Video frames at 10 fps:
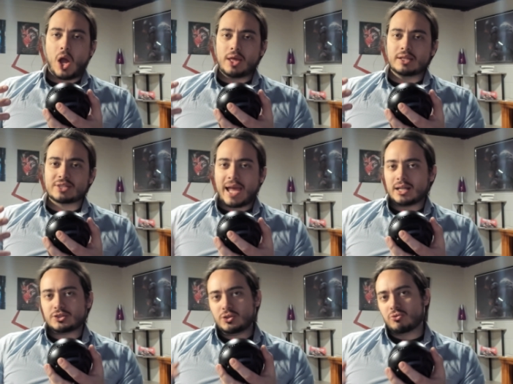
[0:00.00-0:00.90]
is
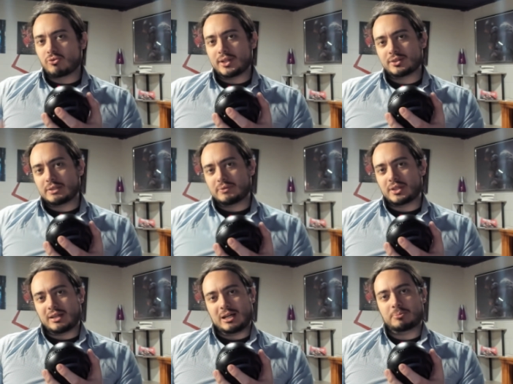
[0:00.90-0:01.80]
actually relatively
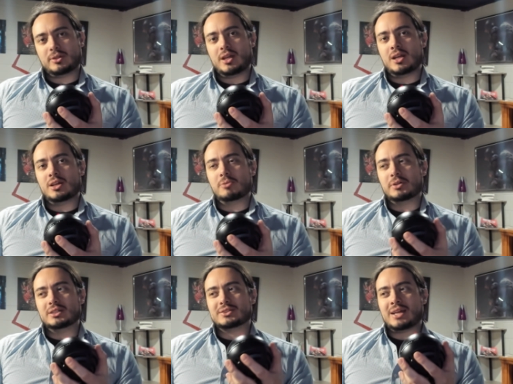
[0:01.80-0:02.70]
complicated, but
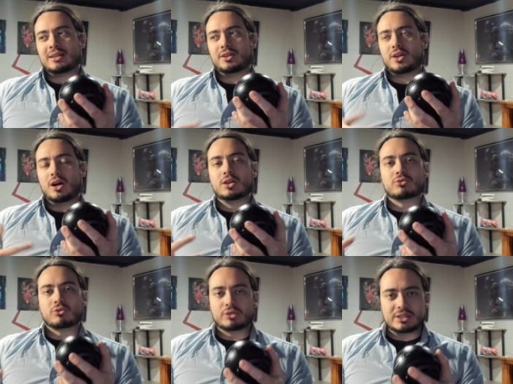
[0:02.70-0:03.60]
it's not like
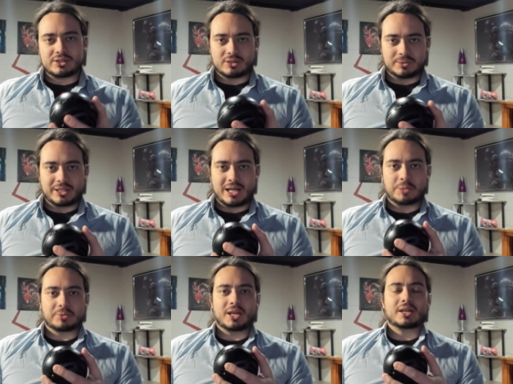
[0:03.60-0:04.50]
unreasonably
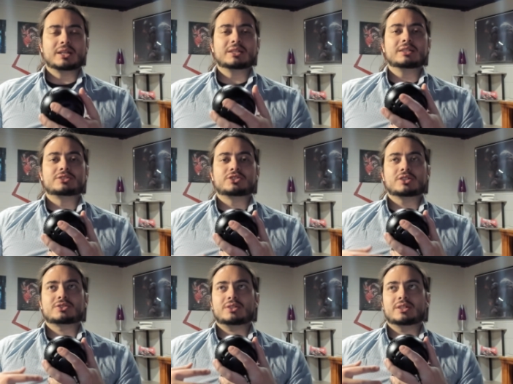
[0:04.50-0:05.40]
complicated. It's
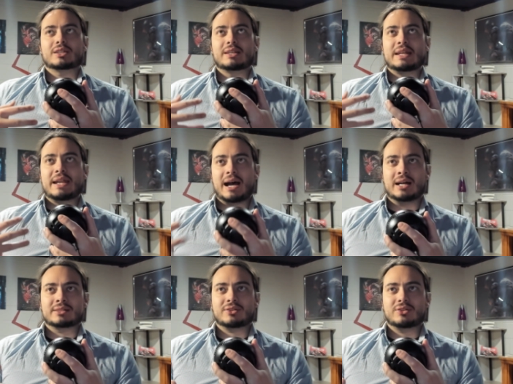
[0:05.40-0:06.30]
just like
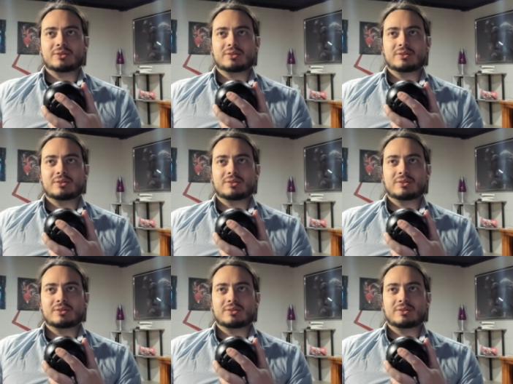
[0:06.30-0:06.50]
not